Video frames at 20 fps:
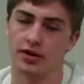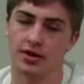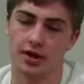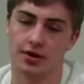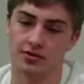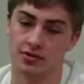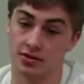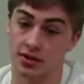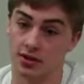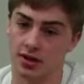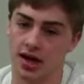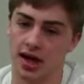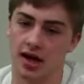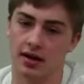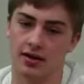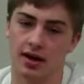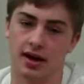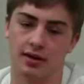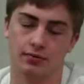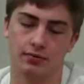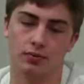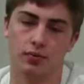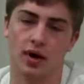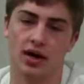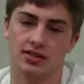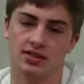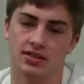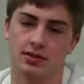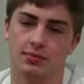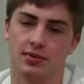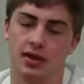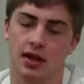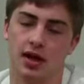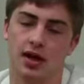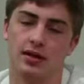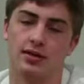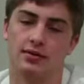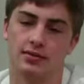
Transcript: he knows it or not. I've watched him a lot,